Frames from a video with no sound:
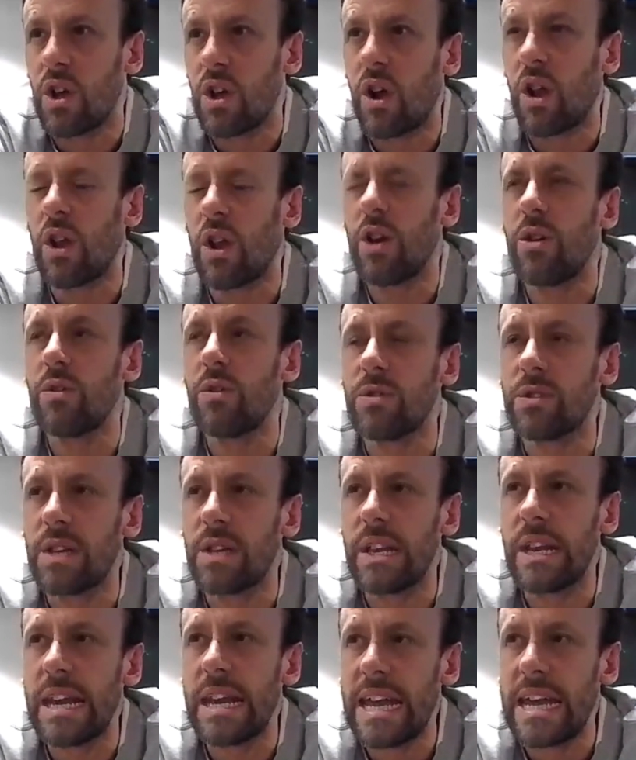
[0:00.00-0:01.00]
clues
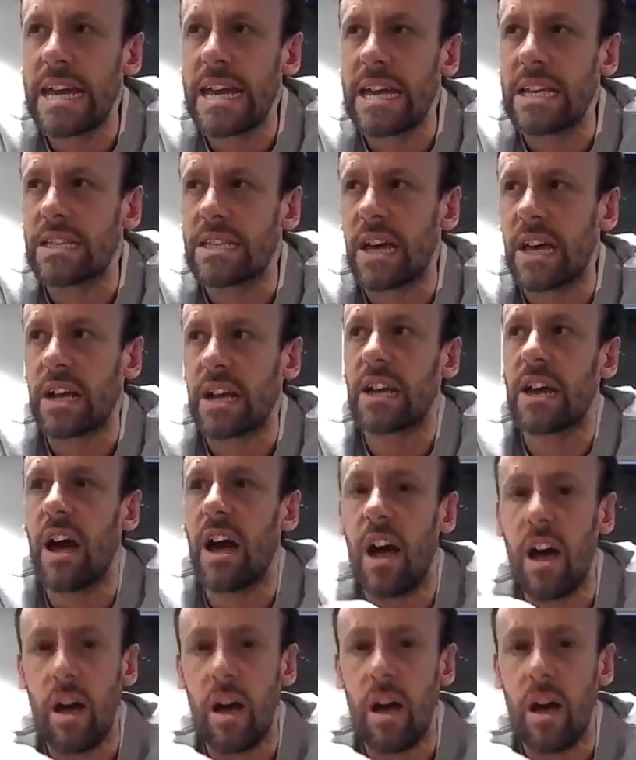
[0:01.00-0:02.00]
and needs that
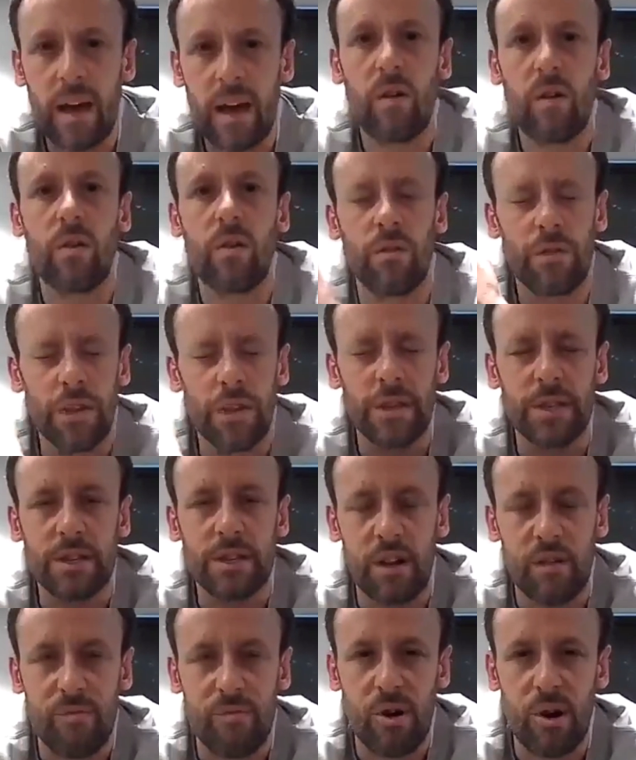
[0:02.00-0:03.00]
come out of
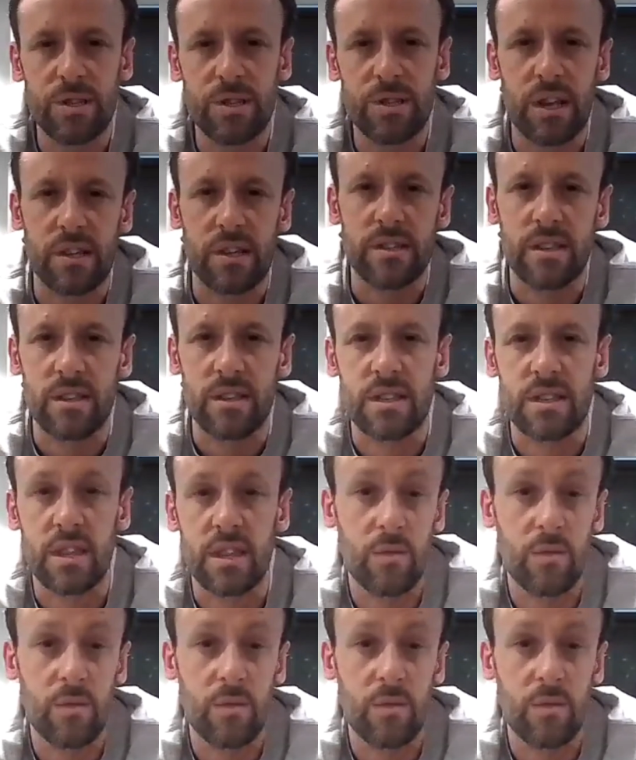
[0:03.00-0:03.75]
these kind of processes,